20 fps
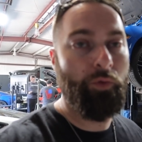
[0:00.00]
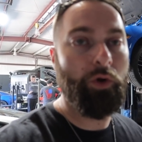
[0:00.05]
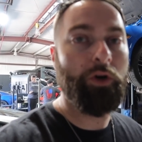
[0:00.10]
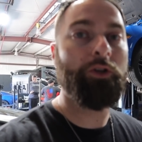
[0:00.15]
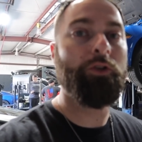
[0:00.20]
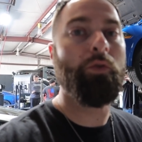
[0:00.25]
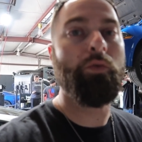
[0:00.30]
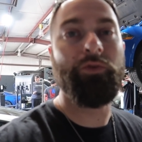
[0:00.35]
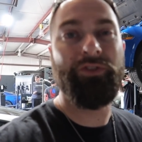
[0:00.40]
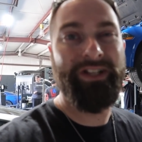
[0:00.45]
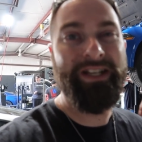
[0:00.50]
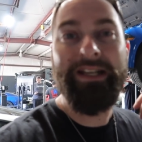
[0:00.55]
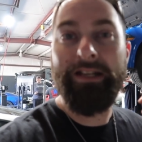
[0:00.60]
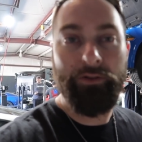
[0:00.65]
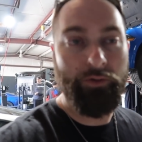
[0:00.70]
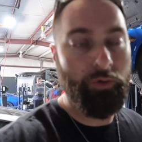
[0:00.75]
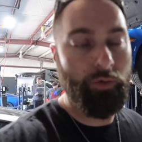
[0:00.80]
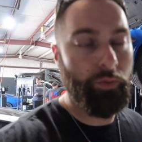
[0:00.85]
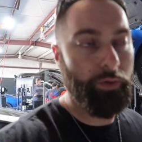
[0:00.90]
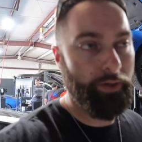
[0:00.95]
worked a
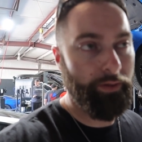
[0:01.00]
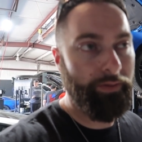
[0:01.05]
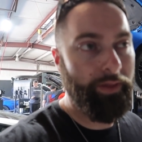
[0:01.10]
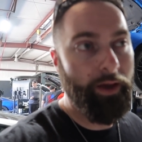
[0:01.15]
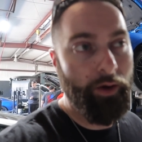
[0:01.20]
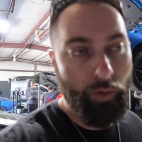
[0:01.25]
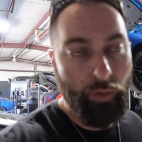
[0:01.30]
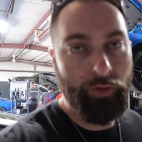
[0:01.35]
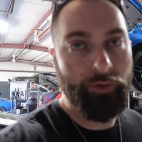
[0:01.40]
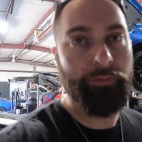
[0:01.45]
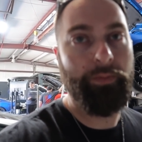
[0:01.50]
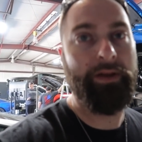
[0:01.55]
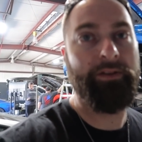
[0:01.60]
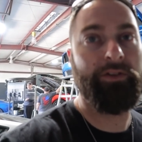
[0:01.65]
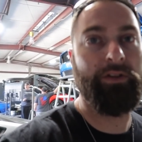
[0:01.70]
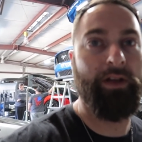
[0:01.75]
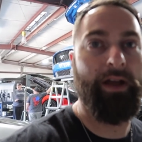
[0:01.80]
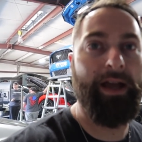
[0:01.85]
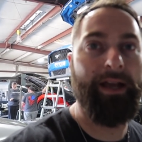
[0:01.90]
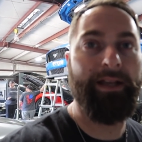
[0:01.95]
deal with Hellhorse
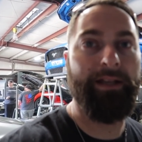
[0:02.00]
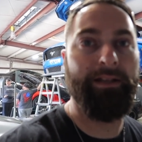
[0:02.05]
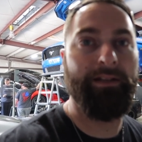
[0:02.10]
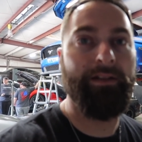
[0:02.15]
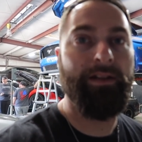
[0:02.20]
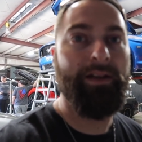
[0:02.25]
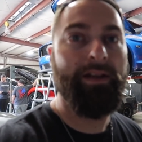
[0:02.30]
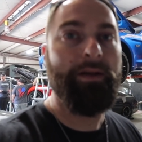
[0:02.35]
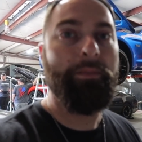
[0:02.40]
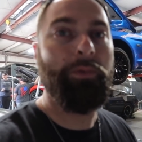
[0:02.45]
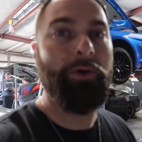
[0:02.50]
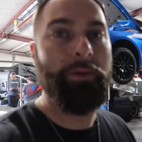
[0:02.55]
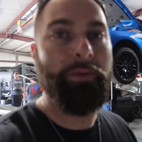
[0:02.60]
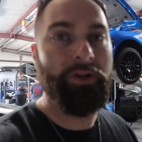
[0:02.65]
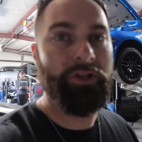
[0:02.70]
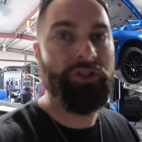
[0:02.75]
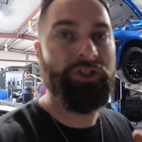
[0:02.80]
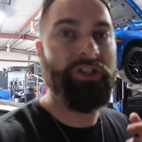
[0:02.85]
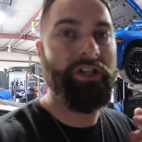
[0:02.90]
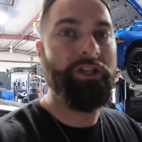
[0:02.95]
basically. I can pretty
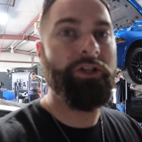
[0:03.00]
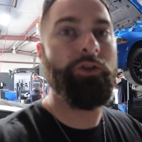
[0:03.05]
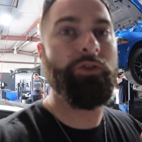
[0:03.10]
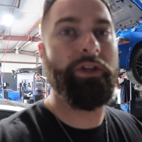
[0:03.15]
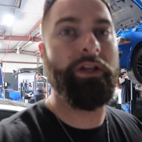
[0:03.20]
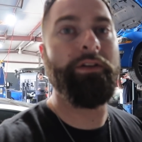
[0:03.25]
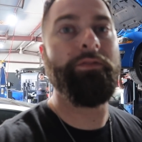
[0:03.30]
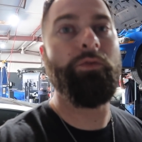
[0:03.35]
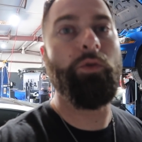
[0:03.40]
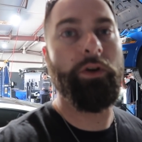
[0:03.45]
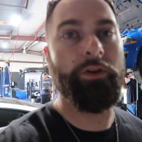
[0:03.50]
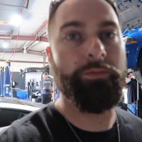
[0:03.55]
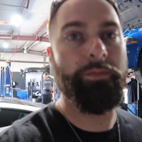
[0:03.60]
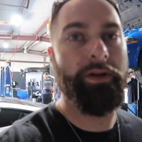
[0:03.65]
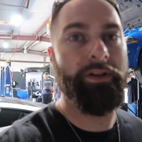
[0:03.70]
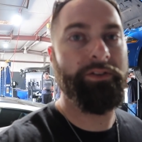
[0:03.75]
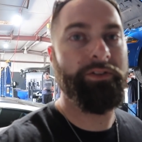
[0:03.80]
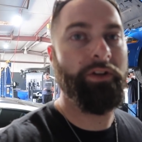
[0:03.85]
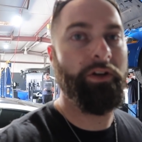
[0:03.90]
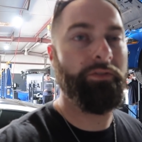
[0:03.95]
much send you the invoice
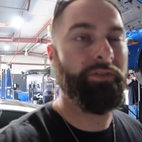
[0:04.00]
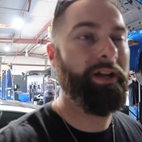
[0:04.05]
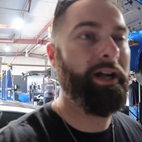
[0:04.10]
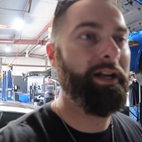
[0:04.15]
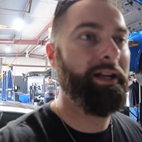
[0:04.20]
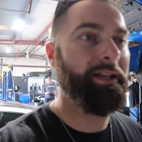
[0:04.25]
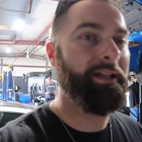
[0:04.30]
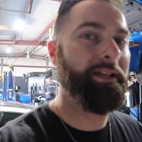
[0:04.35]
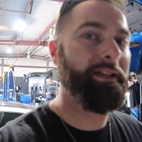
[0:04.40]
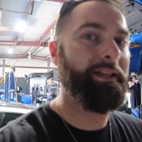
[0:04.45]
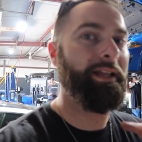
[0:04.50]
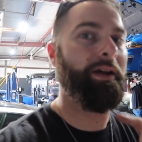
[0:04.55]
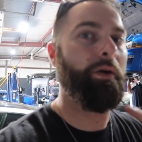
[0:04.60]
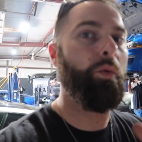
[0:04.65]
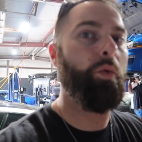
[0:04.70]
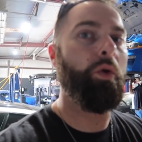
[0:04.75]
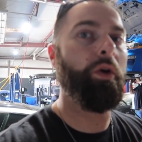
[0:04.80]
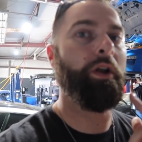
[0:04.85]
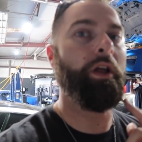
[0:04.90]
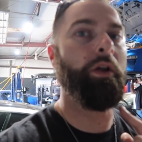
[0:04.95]
myself, kind of get that
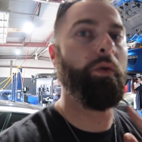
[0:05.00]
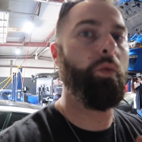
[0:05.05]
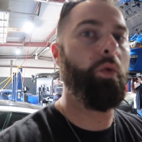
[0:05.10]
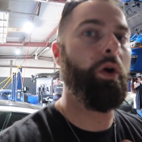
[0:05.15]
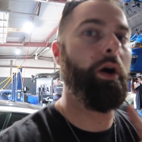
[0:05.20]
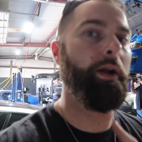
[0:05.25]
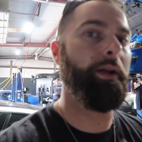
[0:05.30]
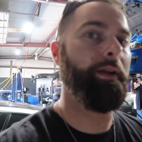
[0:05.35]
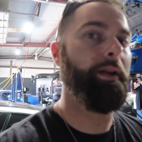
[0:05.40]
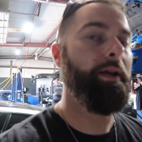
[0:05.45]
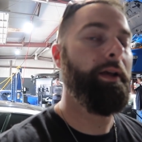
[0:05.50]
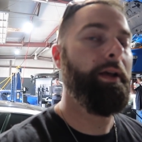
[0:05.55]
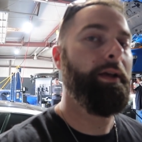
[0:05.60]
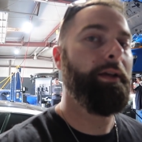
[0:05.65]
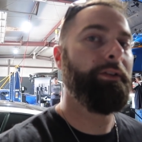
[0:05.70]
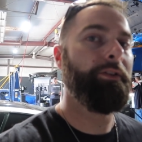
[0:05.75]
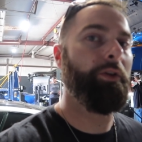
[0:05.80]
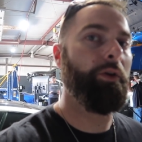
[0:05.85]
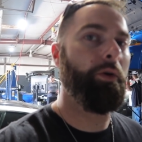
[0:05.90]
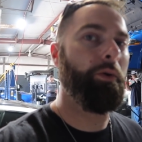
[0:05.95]
one-on-one. -on
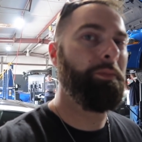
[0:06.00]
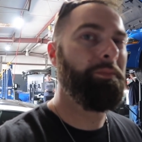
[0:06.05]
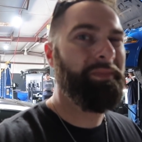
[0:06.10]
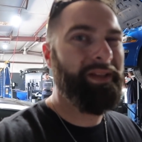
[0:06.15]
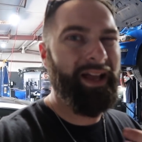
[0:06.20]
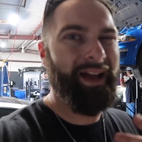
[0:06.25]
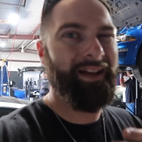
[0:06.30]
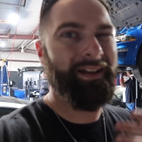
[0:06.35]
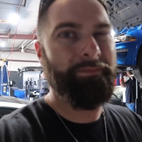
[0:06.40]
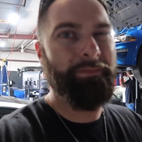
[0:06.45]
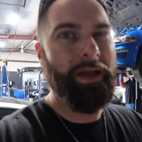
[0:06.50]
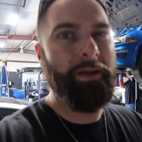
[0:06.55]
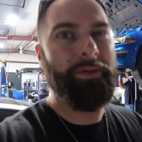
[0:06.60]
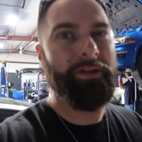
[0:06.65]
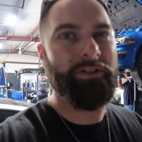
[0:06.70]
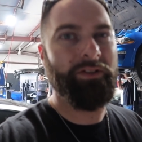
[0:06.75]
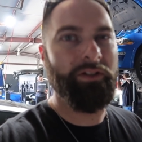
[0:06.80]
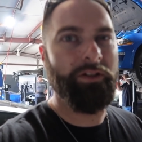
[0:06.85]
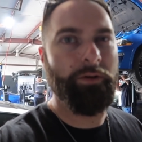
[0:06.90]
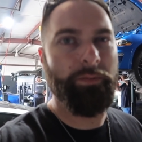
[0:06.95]
-one. So yeah, maybe
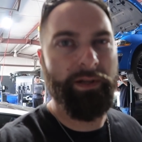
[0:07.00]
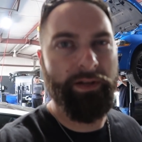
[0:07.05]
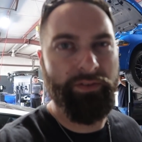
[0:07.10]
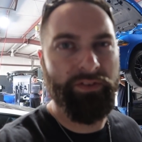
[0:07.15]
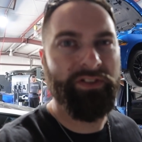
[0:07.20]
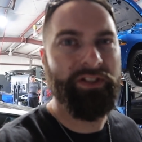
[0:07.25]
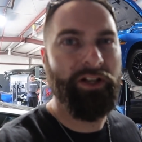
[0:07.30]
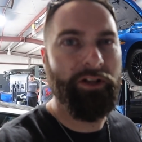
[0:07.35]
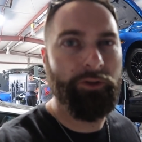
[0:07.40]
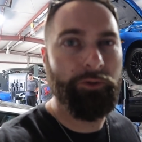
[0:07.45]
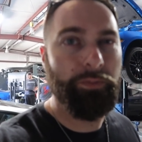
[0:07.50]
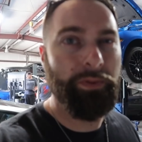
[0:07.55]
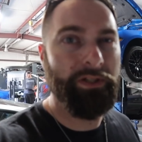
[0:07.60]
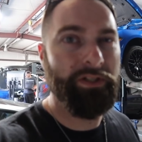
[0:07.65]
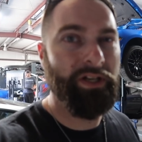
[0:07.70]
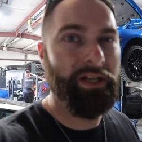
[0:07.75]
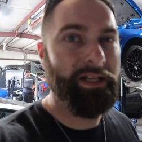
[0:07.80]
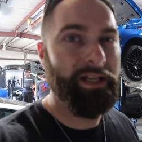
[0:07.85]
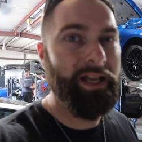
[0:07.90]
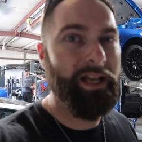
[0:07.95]
it's a little bit of a sales
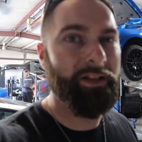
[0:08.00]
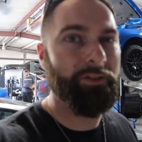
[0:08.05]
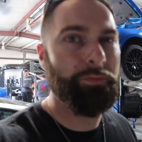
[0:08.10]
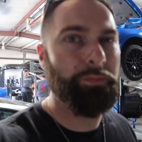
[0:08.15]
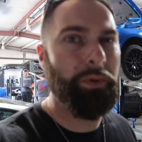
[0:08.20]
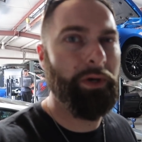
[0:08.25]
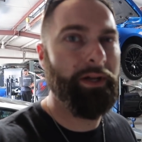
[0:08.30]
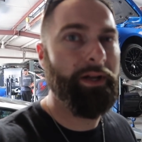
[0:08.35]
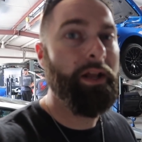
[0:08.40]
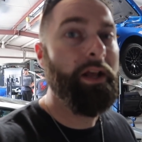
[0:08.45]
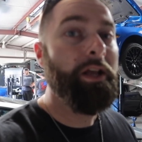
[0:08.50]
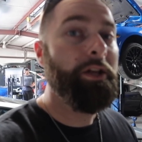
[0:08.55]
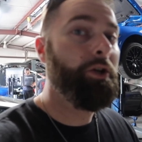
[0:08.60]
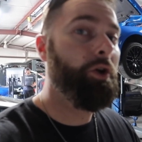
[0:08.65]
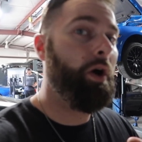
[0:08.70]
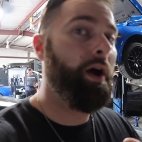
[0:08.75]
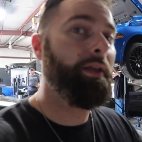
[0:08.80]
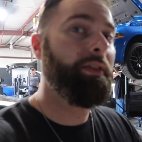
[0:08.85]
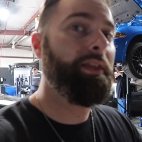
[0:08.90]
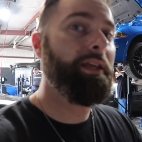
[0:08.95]
pitch, I guess, but
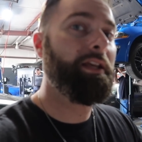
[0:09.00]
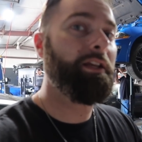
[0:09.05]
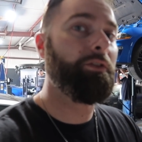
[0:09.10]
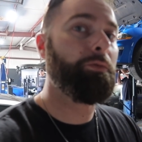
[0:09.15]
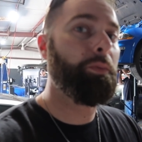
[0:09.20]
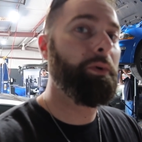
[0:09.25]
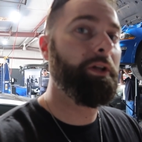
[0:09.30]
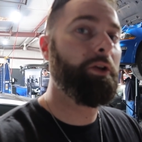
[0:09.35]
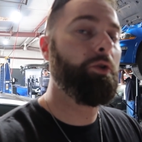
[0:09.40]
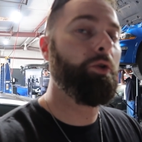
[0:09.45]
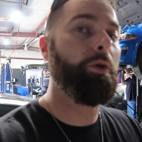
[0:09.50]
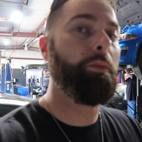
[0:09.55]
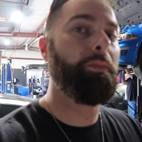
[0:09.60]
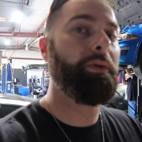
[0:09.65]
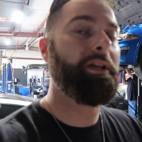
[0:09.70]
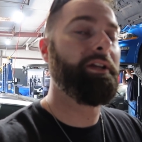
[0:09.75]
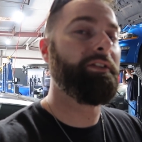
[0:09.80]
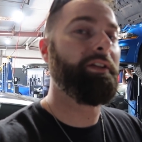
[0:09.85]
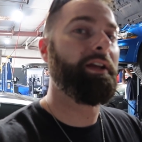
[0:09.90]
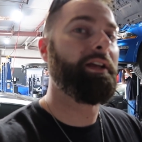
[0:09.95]
no, I think it's pretty cool
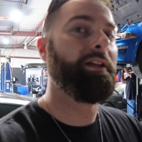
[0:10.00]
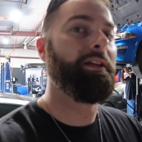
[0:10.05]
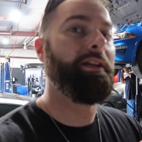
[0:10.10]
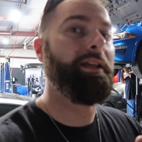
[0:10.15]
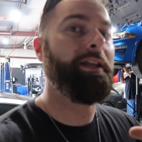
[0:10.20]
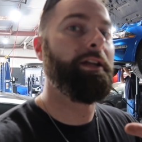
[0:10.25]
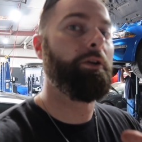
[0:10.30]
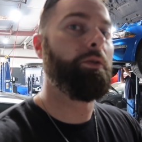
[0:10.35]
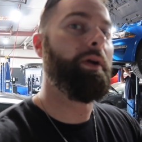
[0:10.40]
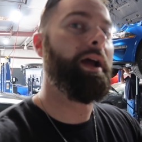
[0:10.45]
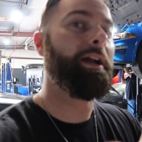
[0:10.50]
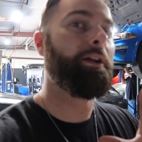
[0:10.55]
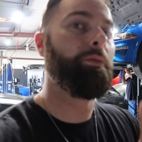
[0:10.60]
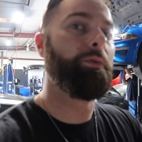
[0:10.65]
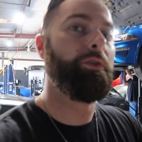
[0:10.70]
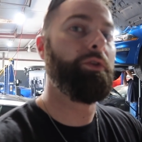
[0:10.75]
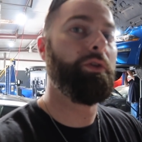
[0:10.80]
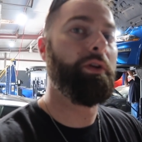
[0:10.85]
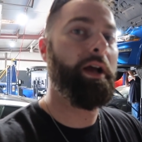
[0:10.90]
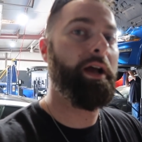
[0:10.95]
because I can interact
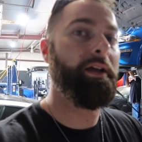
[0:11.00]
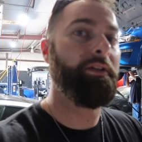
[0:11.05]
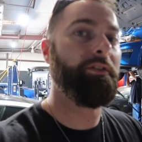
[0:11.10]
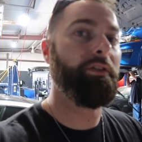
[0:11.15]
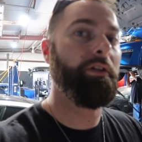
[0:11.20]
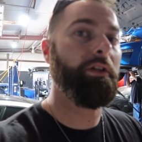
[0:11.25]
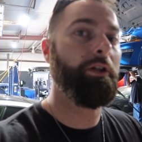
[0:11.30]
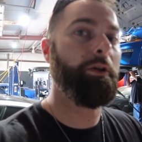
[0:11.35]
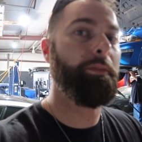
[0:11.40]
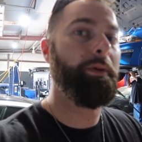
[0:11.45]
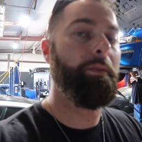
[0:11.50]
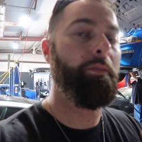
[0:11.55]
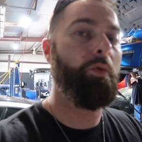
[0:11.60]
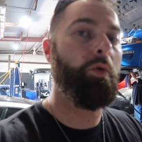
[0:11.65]
with you guys a little bit